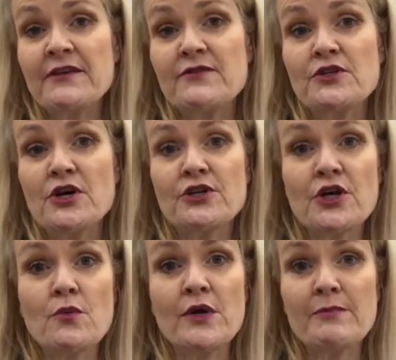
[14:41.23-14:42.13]
If you don't
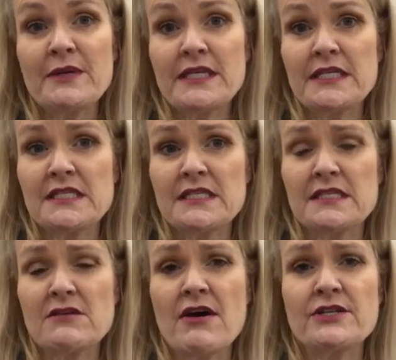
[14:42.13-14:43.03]
know what a bit is
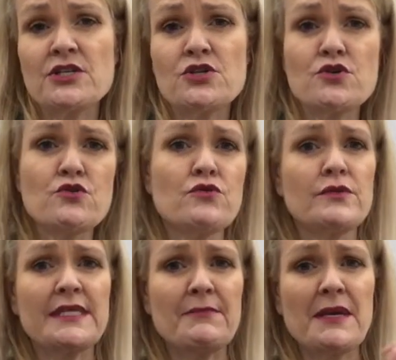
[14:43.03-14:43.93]
designed to do,
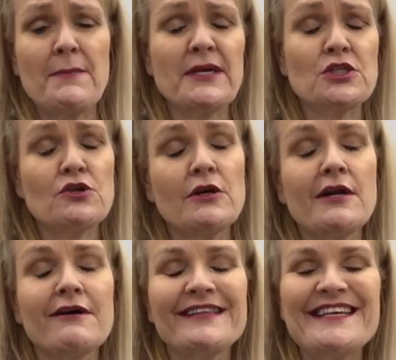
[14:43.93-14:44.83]
send me a picture and
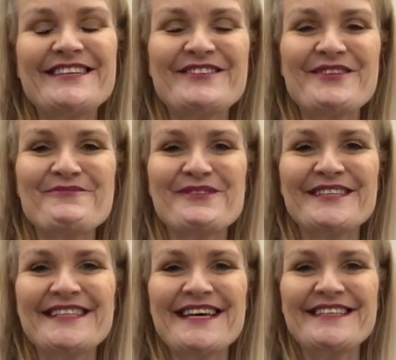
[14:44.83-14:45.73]
I'll let you know
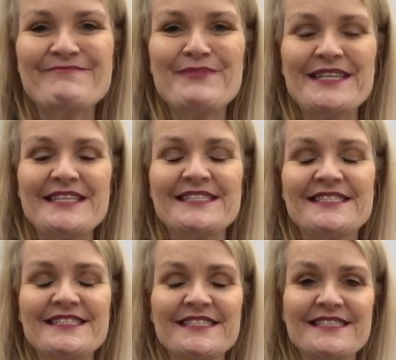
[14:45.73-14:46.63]
what that bit is
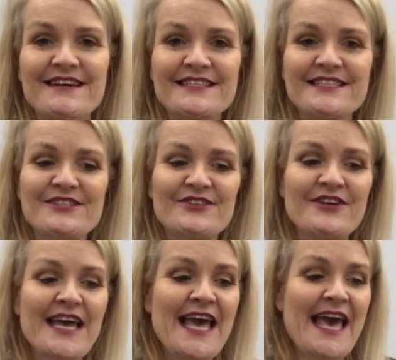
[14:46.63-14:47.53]
designed to do.